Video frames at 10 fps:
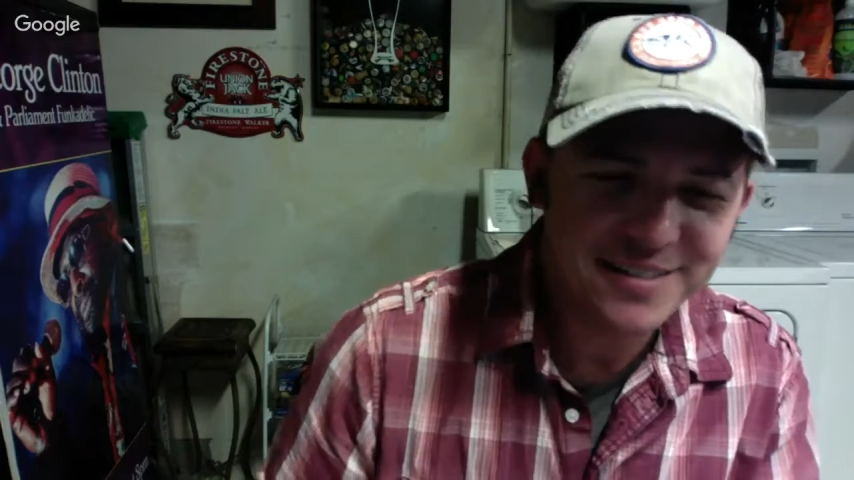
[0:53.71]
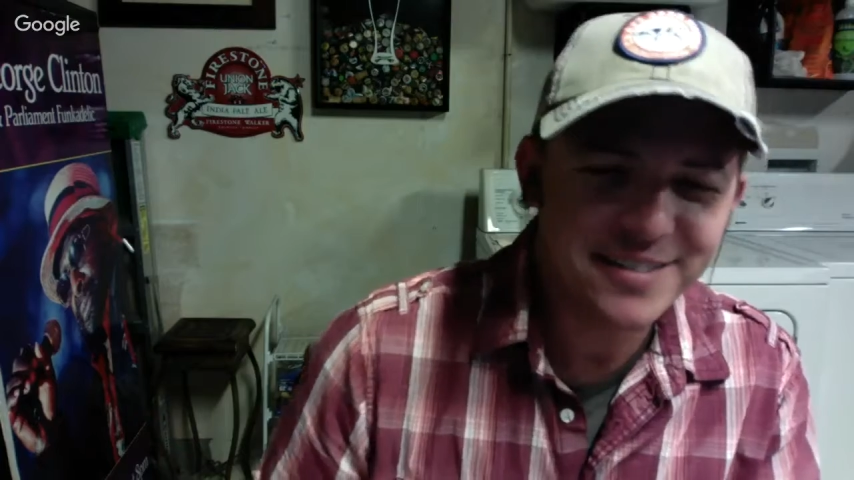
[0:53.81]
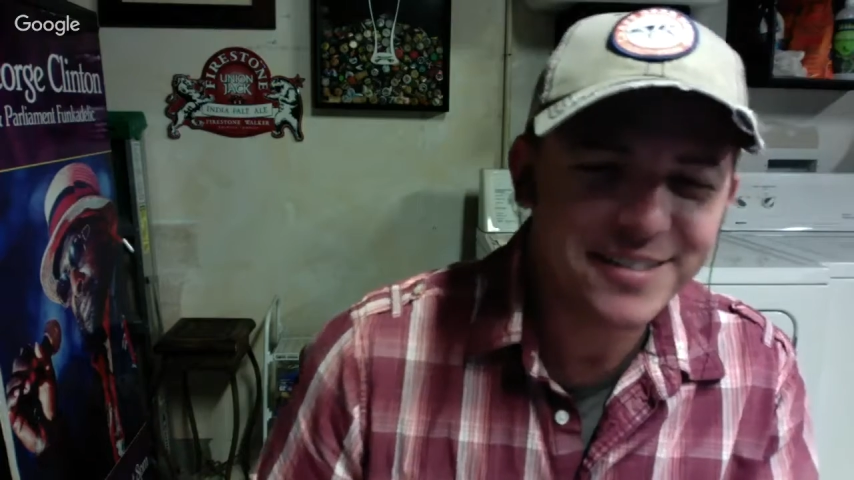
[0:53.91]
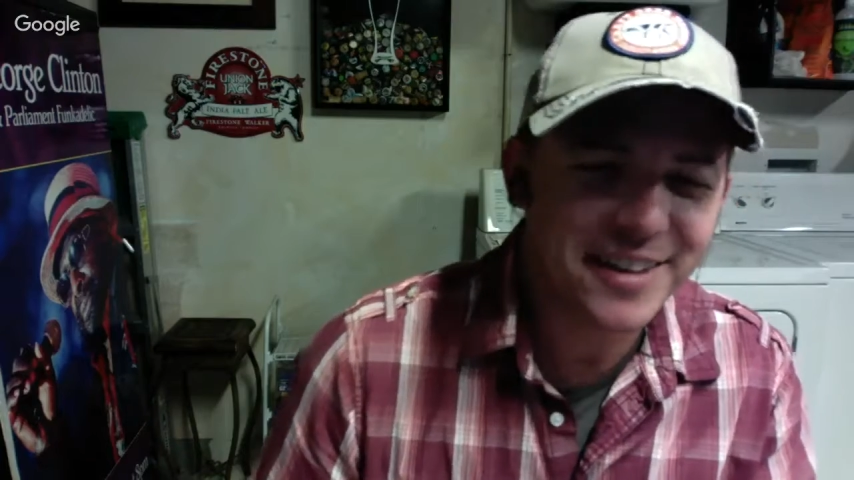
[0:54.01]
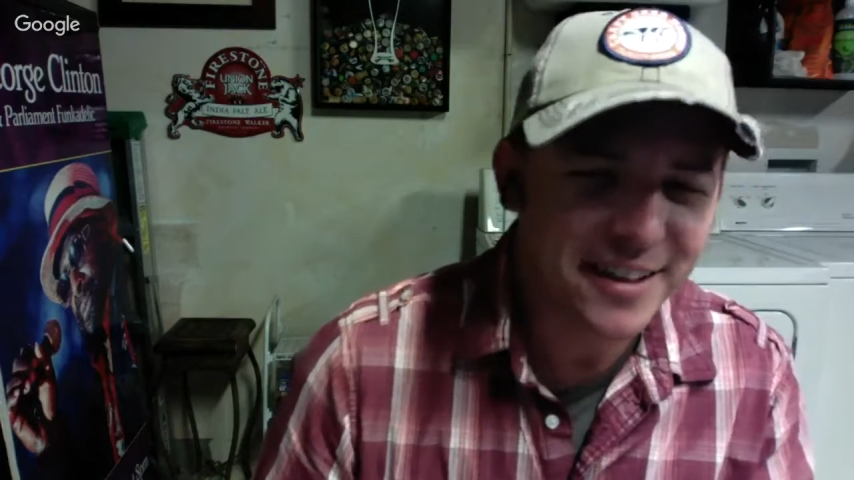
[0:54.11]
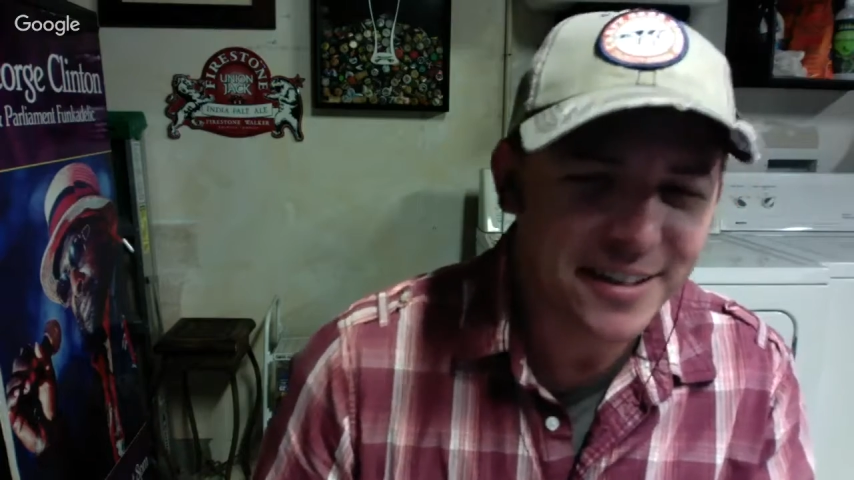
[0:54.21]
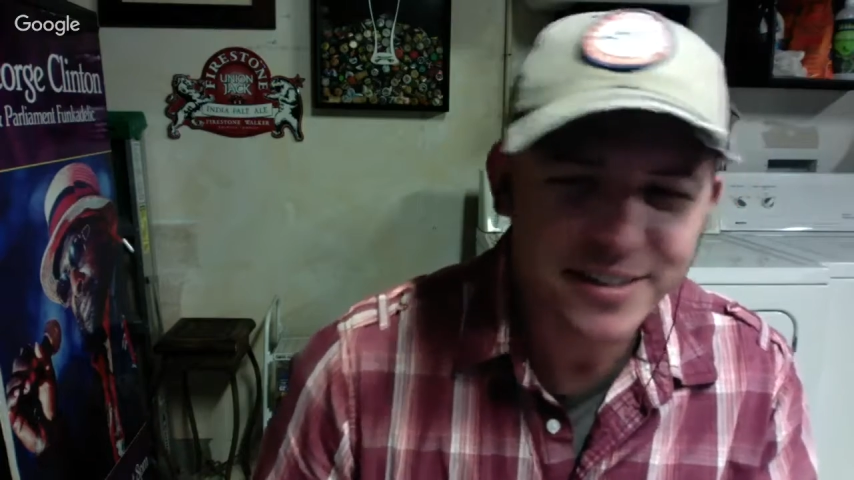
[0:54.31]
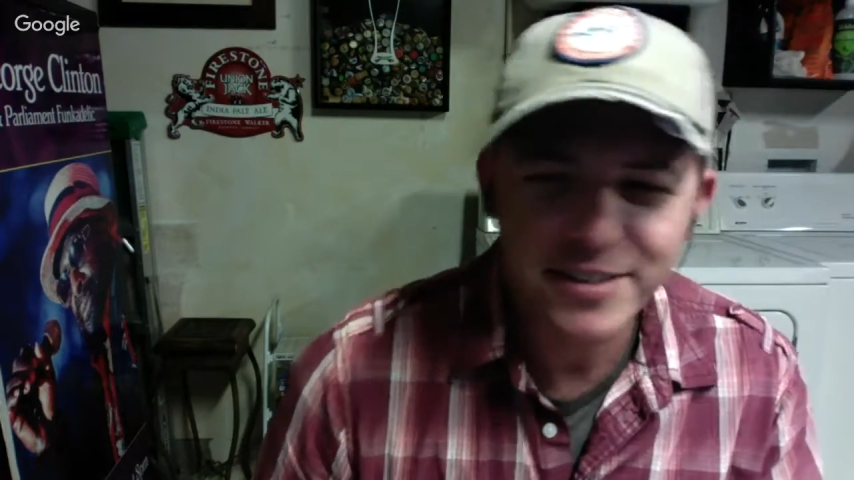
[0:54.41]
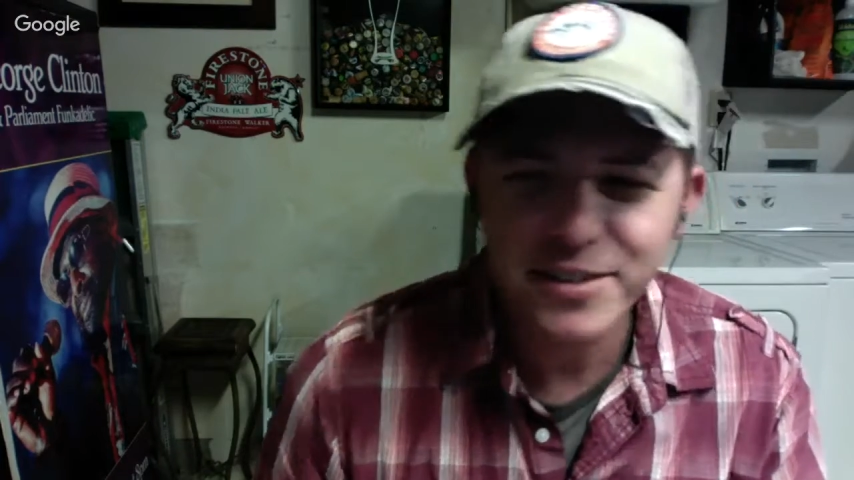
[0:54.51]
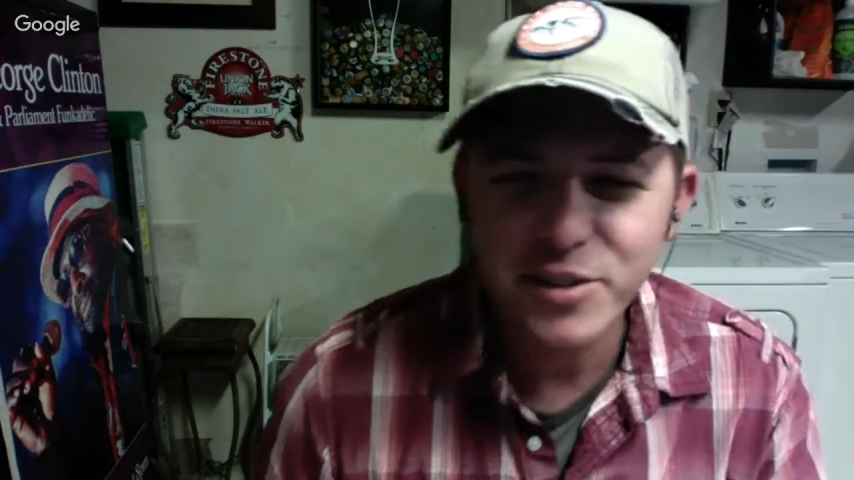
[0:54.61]
Yeah.
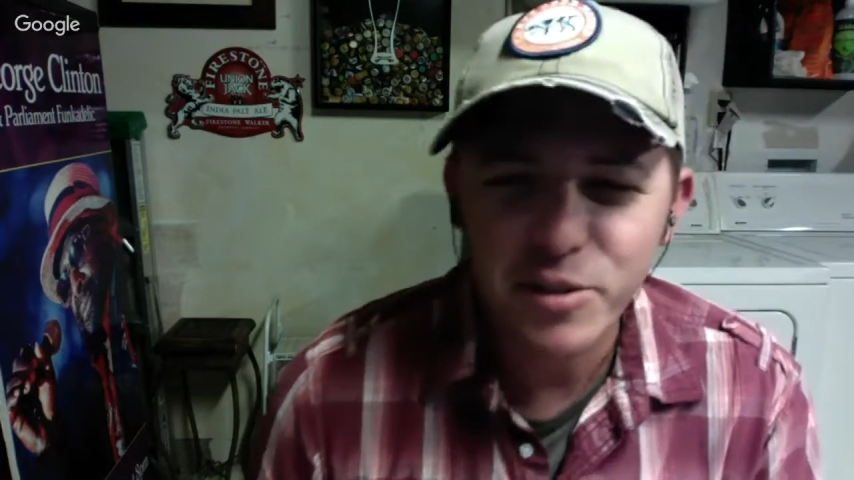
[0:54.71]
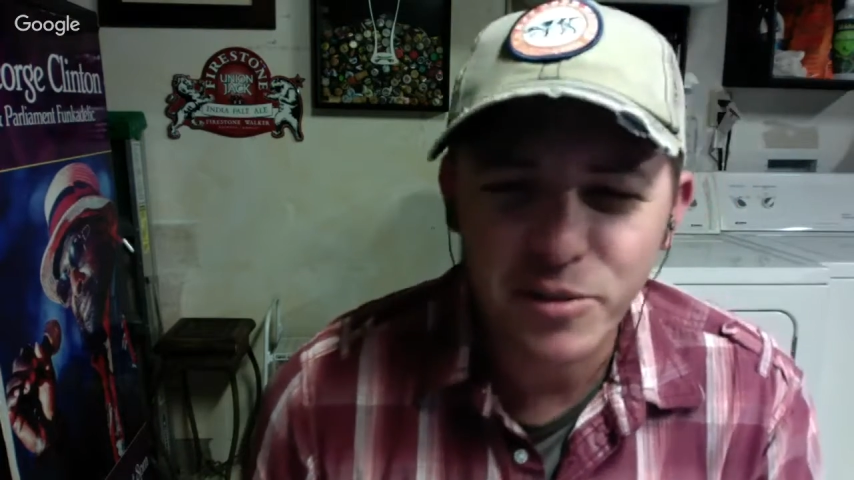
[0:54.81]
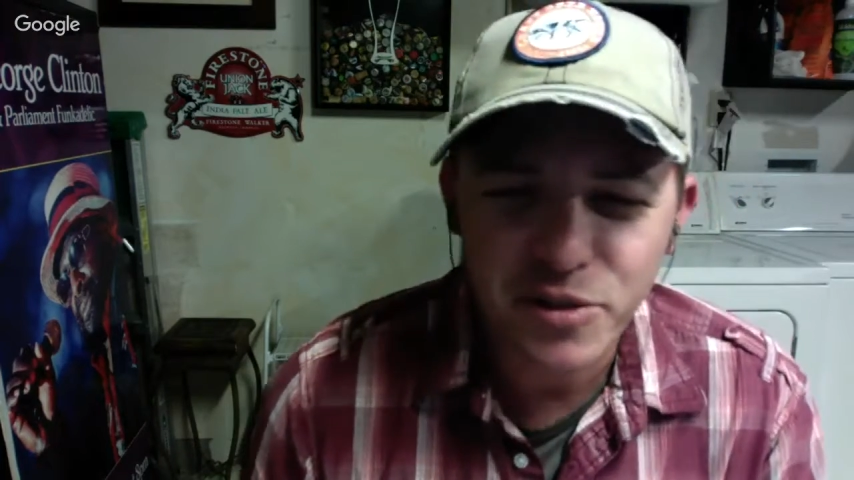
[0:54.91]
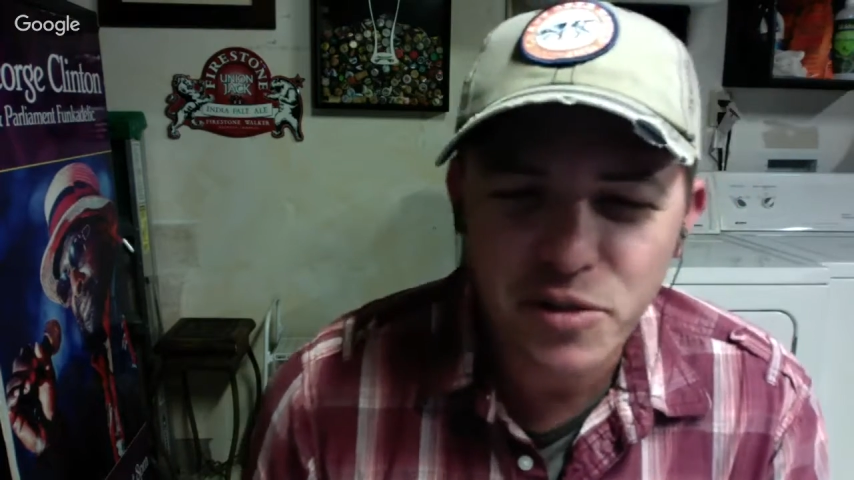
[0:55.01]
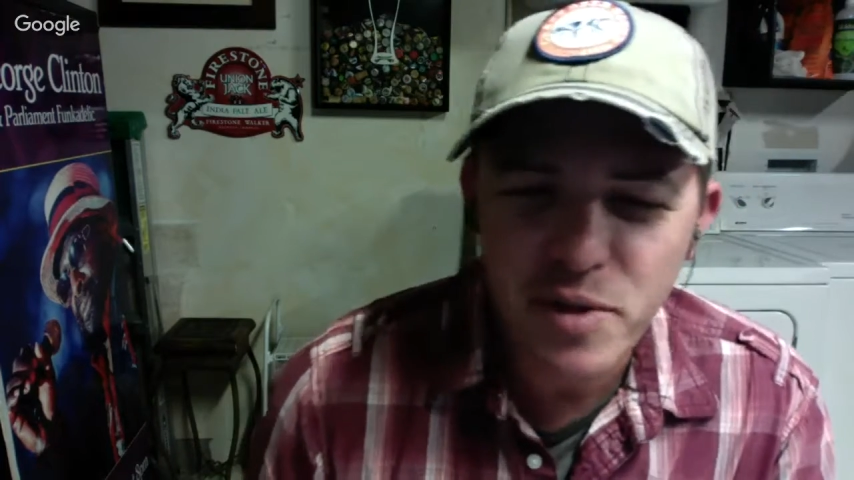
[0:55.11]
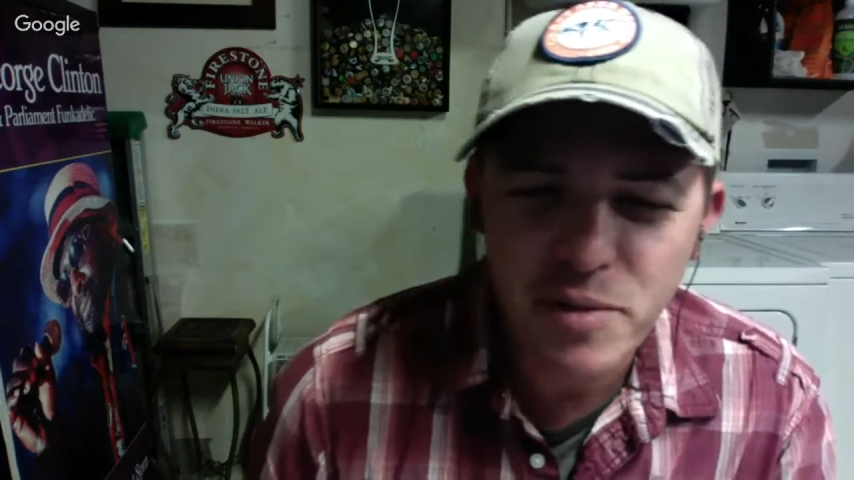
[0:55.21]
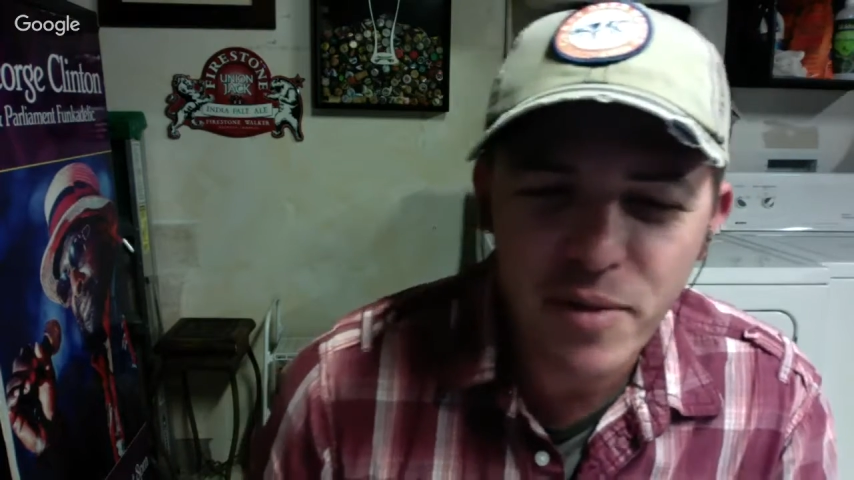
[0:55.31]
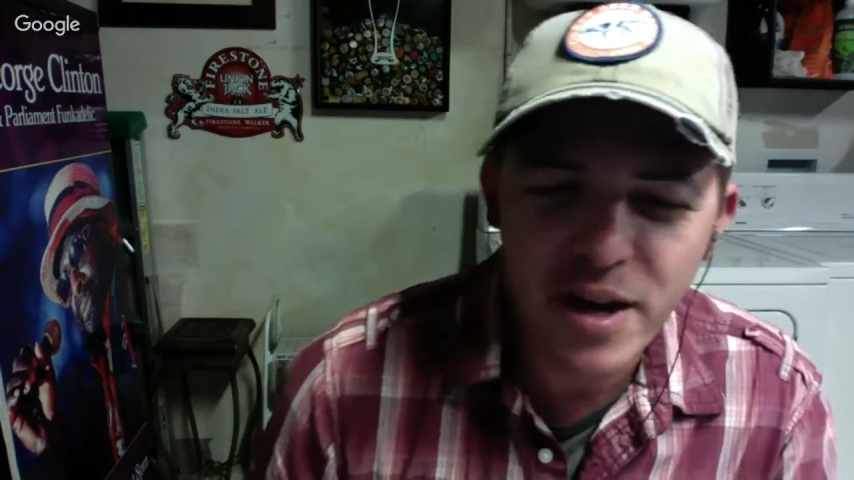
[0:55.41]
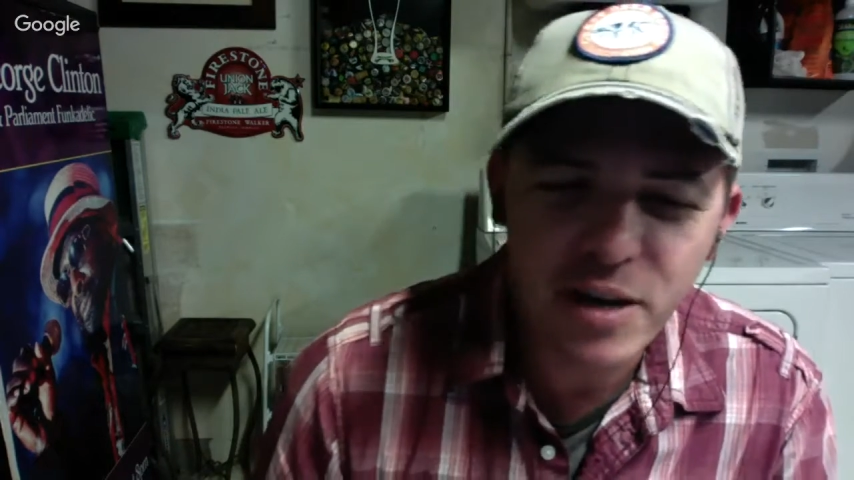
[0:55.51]
So it's just me and Mike,